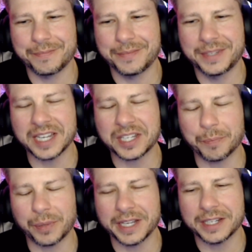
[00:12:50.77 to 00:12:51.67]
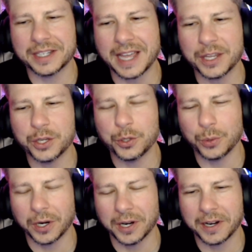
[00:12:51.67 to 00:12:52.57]
disciplined that you
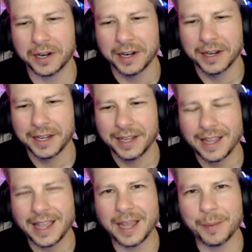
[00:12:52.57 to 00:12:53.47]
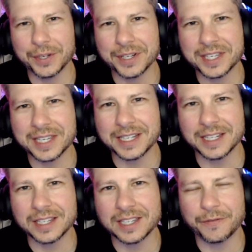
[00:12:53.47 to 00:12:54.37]
are able to stick to
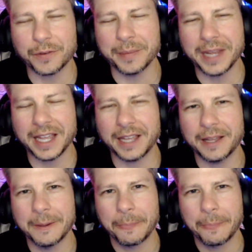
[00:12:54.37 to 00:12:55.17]
this. See, for me,